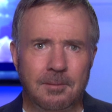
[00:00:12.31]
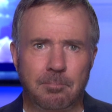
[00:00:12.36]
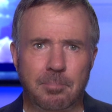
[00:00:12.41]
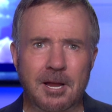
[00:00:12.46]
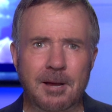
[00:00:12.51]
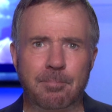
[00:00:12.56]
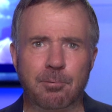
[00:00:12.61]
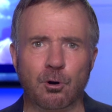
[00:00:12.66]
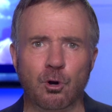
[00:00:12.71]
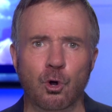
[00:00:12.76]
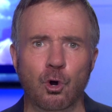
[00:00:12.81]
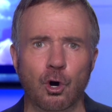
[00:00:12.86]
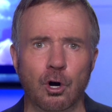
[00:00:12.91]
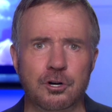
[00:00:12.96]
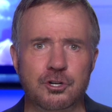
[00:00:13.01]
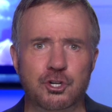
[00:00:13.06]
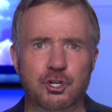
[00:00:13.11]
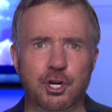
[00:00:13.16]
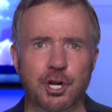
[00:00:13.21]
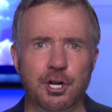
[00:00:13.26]
People who
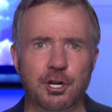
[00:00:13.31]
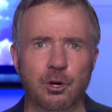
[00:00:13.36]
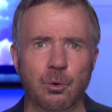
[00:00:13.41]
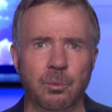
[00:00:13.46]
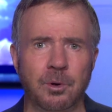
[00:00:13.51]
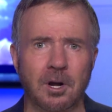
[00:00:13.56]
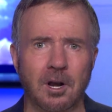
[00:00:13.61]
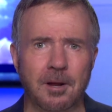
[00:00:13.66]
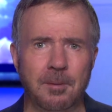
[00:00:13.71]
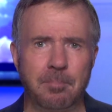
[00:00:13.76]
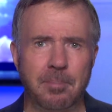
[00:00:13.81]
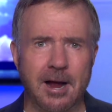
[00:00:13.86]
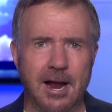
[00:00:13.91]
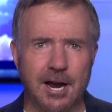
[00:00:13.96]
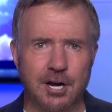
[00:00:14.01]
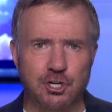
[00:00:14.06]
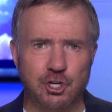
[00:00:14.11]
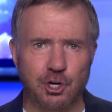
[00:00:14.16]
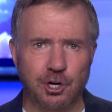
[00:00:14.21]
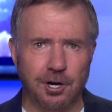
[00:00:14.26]
are genuinely
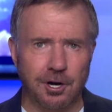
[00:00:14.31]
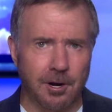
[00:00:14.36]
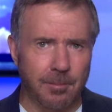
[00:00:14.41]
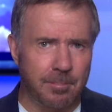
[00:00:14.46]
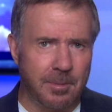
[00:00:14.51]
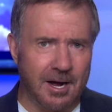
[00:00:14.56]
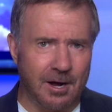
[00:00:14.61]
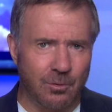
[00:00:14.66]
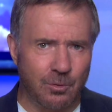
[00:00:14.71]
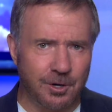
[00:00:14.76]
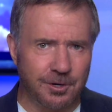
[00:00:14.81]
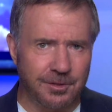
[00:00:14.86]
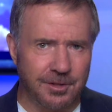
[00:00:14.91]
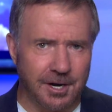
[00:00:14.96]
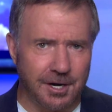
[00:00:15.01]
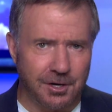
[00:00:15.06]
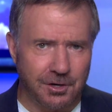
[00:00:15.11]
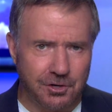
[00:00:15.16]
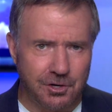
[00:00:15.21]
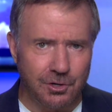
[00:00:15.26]
passionate about what
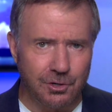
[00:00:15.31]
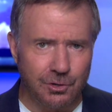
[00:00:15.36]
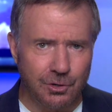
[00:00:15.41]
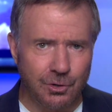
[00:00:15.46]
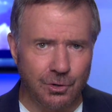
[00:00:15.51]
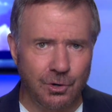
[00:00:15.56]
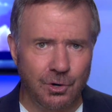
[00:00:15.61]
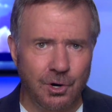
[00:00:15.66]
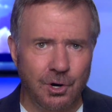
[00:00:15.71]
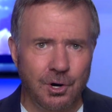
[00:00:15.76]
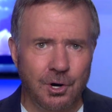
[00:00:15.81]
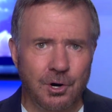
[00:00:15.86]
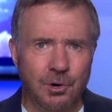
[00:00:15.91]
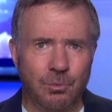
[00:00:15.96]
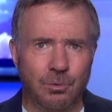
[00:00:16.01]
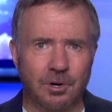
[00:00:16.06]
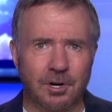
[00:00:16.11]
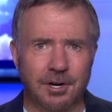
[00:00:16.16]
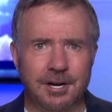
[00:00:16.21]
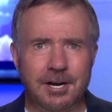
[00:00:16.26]
they do
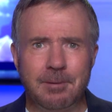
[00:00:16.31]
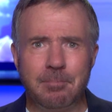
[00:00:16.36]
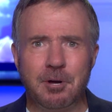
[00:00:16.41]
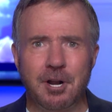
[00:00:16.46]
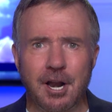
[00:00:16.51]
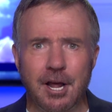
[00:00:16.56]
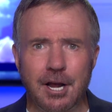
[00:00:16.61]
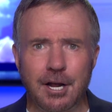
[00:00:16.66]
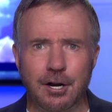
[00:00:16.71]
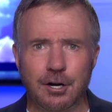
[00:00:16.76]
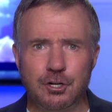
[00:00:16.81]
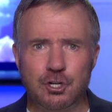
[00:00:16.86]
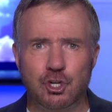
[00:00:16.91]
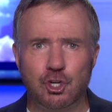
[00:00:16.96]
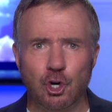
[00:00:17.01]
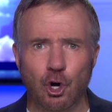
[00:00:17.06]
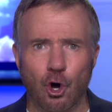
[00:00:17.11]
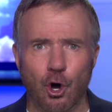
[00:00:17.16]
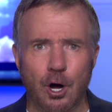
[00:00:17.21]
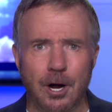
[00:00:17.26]
will emanate a
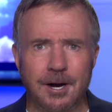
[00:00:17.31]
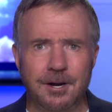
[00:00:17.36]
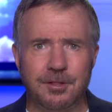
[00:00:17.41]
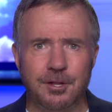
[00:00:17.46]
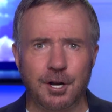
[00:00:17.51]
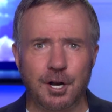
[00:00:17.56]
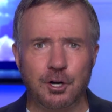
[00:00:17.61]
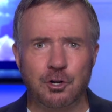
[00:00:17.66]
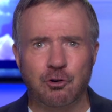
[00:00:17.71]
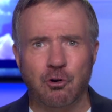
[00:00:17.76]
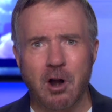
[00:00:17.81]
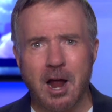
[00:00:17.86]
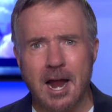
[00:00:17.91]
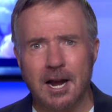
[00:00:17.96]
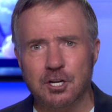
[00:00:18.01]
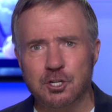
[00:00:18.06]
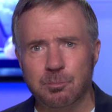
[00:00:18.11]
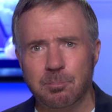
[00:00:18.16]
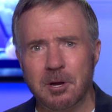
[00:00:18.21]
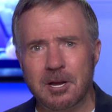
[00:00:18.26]
joy that
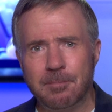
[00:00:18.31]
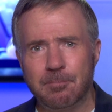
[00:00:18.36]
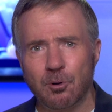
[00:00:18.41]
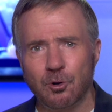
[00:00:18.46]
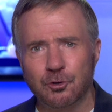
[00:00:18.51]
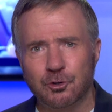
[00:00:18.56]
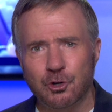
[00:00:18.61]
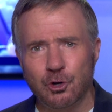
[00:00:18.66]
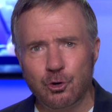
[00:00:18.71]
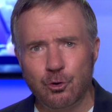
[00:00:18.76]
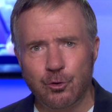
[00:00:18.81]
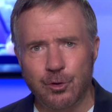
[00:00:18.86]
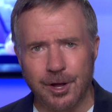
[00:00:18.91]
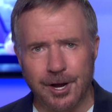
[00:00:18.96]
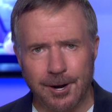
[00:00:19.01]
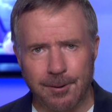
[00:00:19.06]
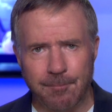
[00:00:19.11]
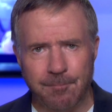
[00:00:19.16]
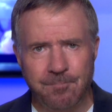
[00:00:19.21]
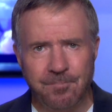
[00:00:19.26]
attracts people to
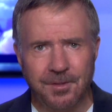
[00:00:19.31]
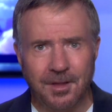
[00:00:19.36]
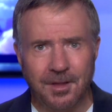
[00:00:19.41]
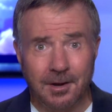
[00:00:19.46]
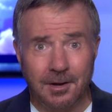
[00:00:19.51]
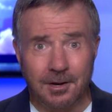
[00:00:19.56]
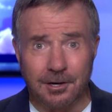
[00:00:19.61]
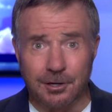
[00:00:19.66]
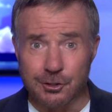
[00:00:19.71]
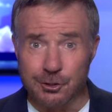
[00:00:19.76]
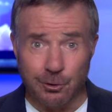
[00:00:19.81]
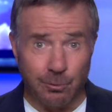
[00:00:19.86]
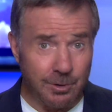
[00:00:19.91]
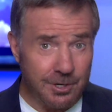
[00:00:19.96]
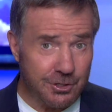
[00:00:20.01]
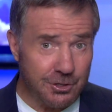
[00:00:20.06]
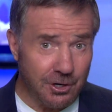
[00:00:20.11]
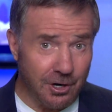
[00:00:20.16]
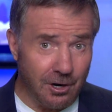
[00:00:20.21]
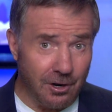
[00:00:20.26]
them. As a
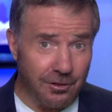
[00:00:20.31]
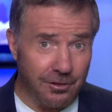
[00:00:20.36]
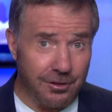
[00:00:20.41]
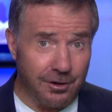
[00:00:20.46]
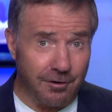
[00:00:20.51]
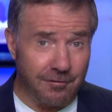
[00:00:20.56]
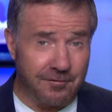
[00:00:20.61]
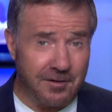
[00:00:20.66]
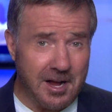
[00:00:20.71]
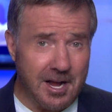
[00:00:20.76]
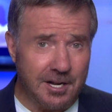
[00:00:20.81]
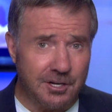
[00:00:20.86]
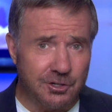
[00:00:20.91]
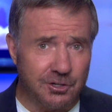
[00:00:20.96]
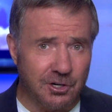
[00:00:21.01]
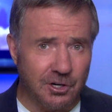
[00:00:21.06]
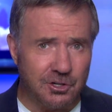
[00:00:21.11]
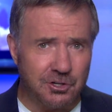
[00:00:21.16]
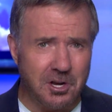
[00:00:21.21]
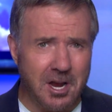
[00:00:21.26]
result, they'll find
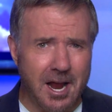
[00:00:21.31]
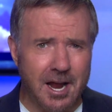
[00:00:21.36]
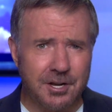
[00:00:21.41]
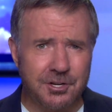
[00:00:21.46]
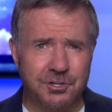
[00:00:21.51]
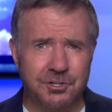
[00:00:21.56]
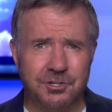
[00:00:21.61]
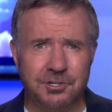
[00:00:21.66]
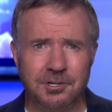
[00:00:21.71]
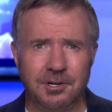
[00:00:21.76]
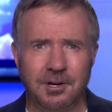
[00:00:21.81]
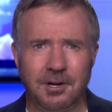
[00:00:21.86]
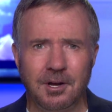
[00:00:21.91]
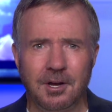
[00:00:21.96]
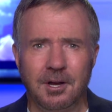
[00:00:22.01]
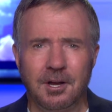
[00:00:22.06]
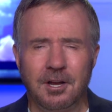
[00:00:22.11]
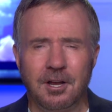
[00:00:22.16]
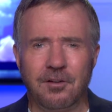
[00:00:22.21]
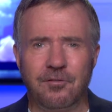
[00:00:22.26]
success.
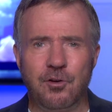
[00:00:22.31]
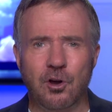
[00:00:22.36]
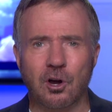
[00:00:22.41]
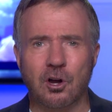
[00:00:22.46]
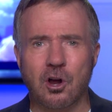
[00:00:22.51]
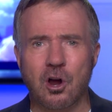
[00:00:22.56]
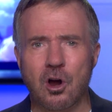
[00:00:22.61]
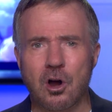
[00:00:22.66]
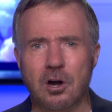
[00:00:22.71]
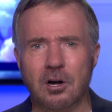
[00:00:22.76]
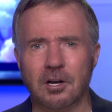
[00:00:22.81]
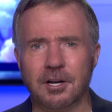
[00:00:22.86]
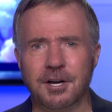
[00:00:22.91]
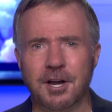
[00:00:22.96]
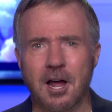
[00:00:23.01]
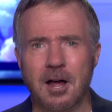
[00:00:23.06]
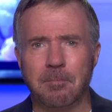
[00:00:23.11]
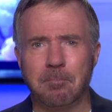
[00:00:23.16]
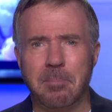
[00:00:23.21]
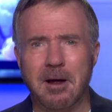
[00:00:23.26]
If you're currently
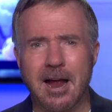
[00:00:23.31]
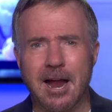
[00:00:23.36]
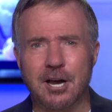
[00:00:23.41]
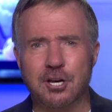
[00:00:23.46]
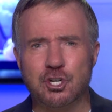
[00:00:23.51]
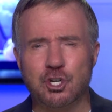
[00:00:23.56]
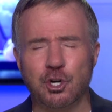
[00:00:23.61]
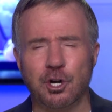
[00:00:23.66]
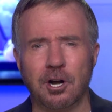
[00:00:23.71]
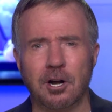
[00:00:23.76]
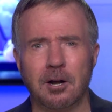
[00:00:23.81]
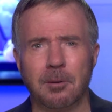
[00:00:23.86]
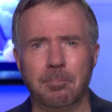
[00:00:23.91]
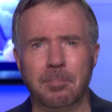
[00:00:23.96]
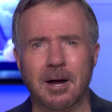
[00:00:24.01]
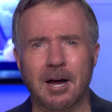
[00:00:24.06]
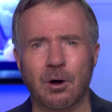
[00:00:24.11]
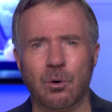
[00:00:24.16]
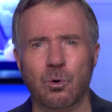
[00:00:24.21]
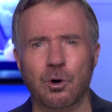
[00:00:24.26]
not passionate
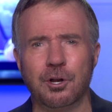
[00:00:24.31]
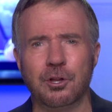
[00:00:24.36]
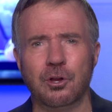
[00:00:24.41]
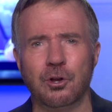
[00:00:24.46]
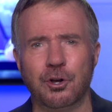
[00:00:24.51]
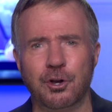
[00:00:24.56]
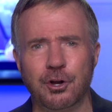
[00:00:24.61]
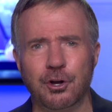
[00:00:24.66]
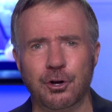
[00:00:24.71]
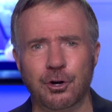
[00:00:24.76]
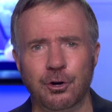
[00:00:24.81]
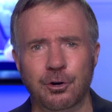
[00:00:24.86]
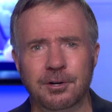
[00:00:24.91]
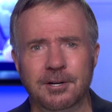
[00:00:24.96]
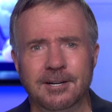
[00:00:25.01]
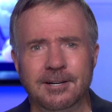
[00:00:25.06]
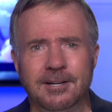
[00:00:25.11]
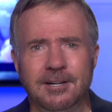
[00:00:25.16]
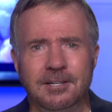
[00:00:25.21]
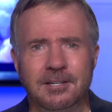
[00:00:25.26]
about what you do,
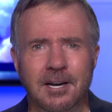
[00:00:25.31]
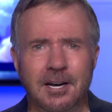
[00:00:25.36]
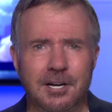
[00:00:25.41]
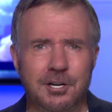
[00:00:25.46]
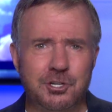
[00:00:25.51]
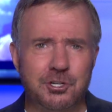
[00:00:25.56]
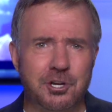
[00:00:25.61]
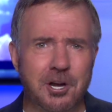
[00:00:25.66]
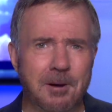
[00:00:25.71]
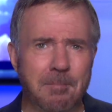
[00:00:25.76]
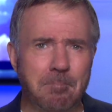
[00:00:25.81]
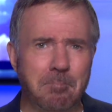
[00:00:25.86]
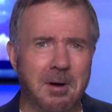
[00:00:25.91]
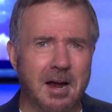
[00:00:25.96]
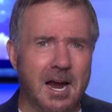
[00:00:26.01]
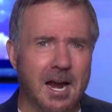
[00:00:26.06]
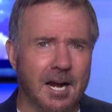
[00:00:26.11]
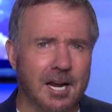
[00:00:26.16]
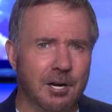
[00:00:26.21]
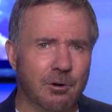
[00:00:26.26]
take a step
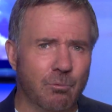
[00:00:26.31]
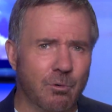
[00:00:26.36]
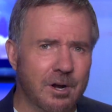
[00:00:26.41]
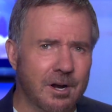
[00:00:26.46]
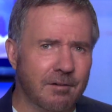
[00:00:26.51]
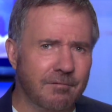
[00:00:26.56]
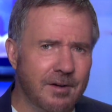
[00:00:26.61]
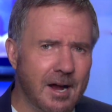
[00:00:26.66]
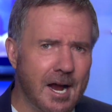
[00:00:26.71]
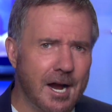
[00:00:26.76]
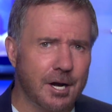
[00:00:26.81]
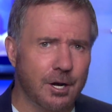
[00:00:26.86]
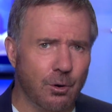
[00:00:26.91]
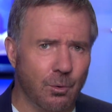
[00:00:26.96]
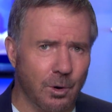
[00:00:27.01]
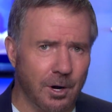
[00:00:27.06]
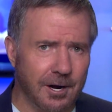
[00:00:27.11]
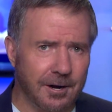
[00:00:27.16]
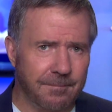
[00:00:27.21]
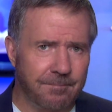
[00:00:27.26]
back and
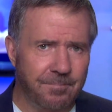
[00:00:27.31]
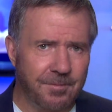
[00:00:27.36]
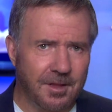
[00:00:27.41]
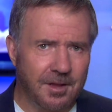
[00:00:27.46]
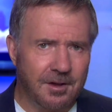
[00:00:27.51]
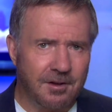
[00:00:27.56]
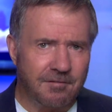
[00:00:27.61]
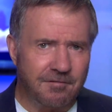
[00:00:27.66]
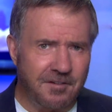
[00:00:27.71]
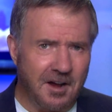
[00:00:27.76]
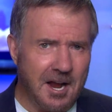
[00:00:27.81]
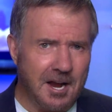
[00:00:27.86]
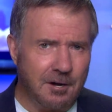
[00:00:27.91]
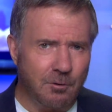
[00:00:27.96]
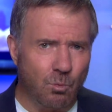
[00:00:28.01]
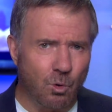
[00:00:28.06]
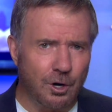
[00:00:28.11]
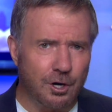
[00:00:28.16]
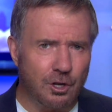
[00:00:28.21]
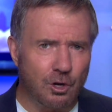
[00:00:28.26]
reevaluate.
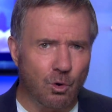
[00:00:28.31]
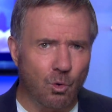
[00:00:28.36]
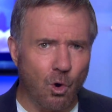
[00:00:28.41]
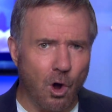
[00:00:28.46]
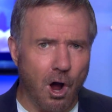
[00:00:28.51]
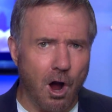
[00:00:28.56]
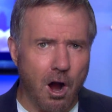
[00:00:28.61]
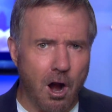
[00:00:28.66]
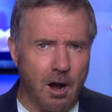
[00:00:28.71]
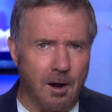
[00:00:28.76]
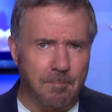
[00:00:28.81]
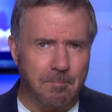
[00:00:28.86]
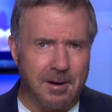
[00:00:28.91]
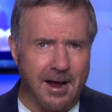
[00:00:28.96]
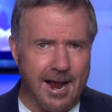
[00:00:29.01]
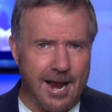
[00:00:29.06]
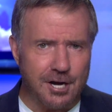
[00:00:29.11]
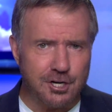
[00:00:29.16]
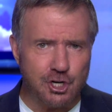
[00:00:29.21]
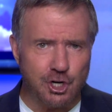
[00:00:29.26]
Find what you are
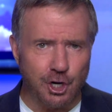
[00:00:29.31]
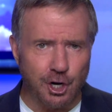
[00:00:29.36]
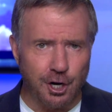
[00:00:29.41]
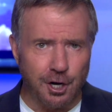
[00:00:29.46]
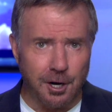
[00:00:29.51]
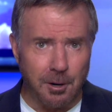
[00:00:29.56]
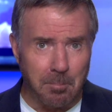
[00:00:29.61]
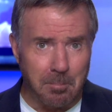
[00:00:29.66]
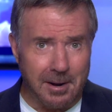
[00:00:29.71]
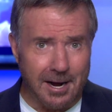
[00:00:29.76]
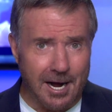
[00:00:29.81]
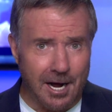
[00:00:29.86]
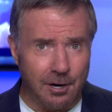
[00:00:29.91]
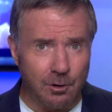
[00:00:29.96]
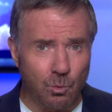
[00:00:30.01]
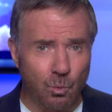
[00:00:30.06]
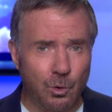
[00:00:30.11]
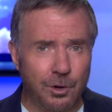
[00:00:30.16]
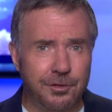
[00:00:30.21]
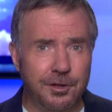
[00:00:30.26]
passionate
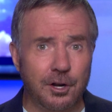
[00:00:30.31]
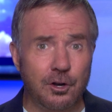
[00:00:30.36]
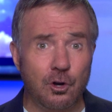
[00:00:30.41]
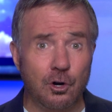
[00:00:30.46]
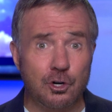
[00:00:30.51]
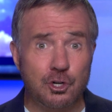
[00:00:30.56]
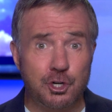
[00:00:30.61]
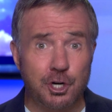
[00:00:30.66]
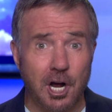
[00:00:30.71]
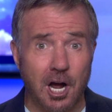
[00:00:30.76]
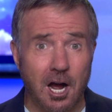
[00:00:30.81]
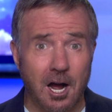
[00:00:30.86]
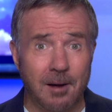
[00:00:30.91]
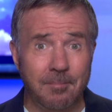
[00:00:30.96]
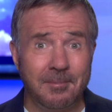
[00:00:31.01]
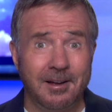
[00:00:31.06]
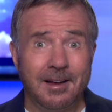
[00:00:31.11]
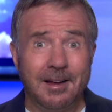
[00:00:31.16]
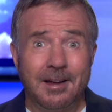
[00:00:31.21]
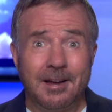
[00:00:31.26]
about within your
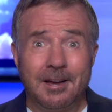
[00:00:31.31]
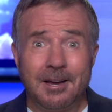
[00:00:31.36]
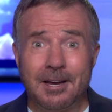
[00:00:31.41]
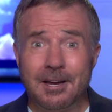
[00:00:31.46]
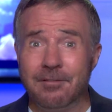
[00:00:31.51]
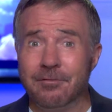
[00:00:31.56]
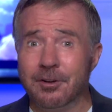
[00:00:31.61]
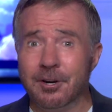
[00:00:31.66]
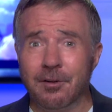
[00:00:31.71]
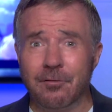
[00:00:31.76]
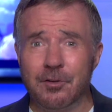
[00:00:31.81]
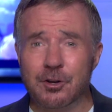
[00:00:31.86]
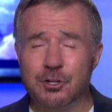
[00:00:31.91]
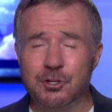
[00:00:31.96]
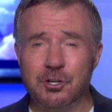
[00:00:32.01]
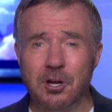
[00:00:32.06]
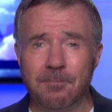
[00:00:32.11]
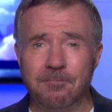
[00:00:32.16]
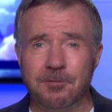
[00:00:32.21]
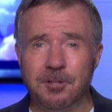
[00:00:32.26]
job, even if
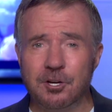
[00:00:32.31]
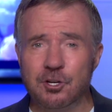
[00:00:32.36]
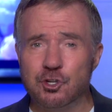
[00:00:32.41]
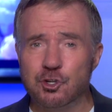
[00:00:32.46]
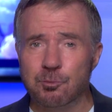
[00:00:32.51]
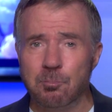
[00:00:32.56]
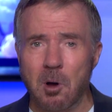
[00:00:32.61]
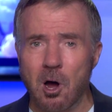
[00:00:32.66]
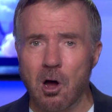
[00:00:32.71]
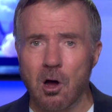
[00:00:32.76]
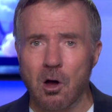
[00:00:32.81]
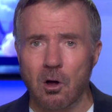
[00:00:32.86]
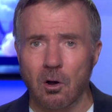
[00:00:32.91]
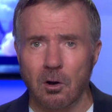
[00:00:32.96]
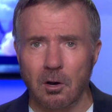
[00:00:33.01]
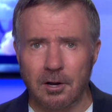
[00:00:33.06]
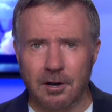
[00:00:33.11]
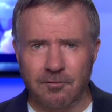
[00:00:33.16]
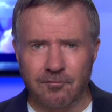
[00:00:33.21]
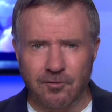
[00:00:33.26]
it's something
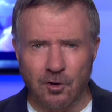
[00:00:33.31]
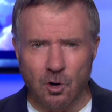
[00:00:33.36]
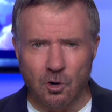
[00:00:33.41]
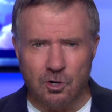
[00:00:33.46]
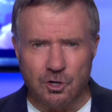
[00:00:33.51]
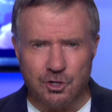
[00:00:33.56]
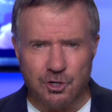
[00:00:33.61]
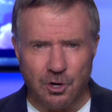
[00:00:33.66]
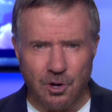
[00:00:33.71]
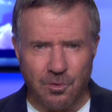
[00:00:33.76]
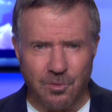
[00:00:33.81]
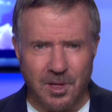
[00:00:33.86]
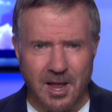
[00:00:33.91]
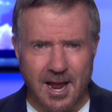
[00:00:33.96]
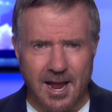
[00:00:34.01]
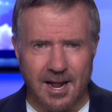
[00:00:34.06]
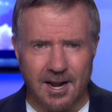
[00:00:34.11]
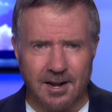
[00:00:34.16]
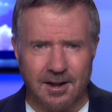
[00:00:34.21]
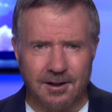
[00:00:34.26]
small, and focus on
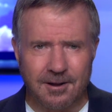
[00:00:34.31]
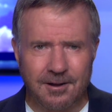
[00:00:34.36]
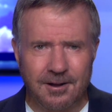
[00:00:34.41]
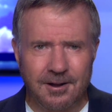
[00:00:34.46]
that.